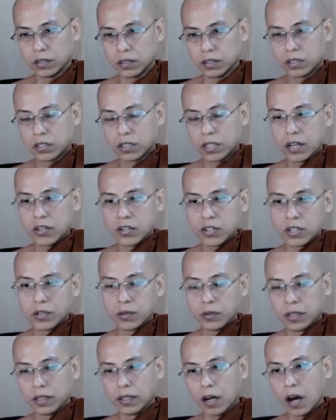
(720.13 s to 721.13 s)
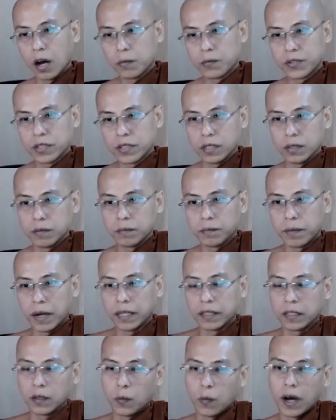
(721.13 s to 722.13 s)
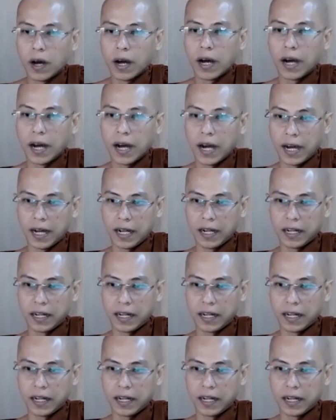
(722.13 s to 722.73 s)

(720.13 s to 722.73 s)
change to the opposite by the word art.